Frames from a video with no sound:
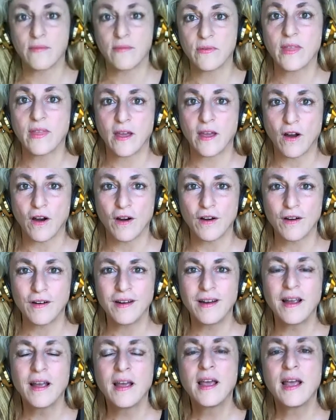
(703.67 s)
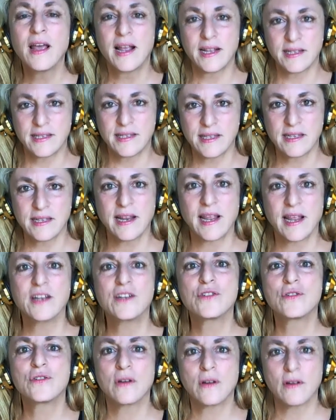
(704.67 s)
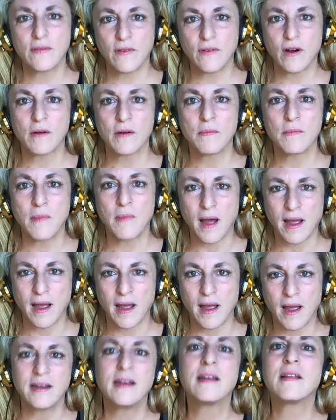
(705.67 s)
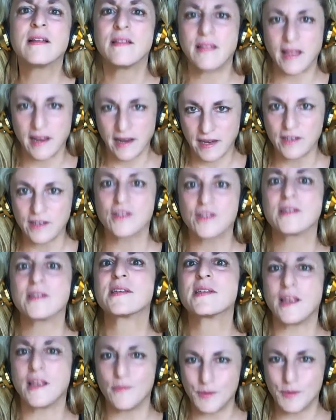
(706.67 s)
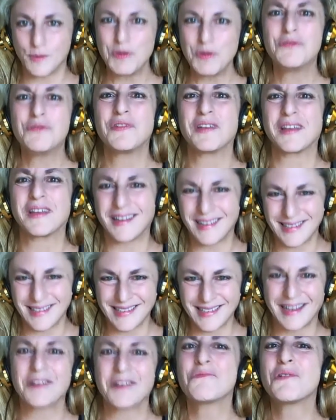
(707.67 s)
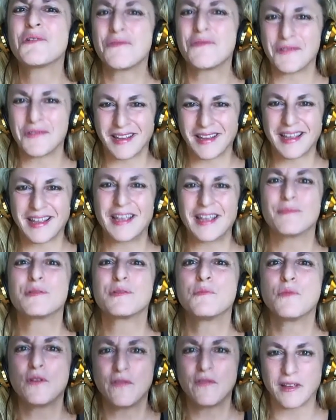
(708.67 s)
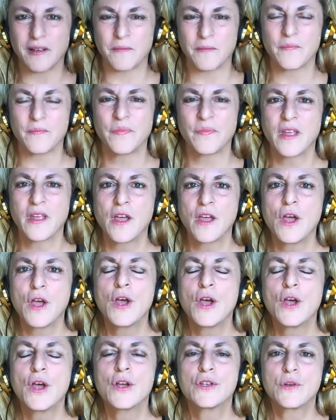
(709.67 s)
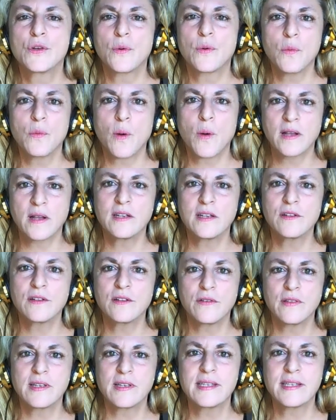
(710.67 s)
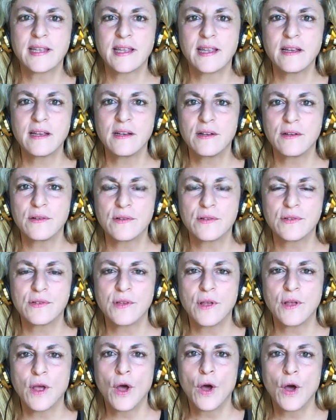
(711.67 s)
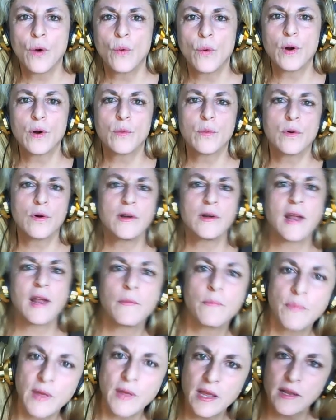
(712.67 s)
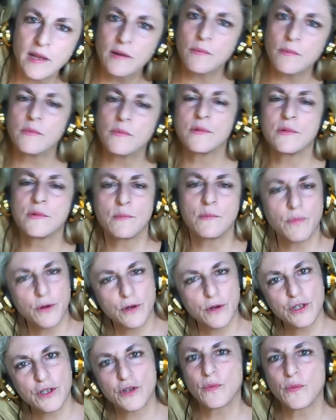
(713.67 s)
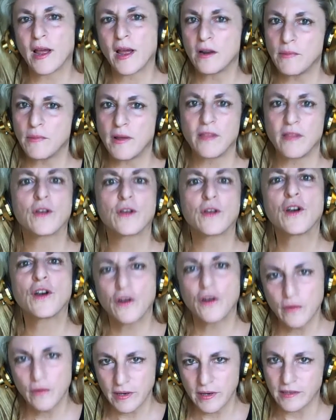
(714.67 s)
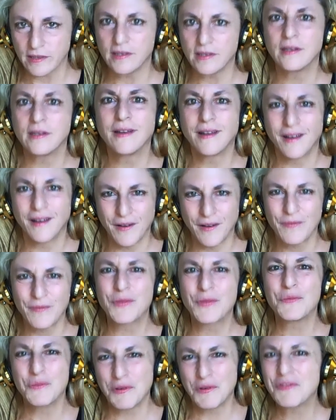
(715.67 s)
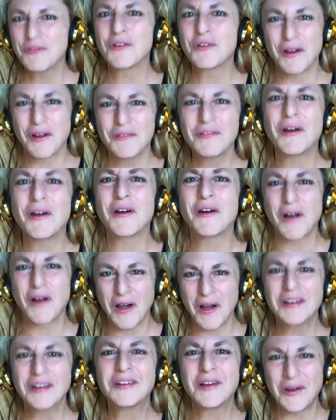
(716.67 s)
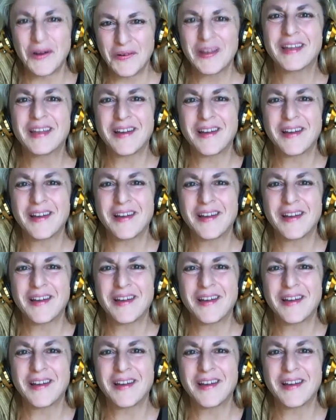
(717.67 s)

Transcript: they are. It's the nature of our mind that it just keeps moving. It's like a river that keeps moving. So we want to learn the skills where we're not being pushed around by the current of the river of our ongoing,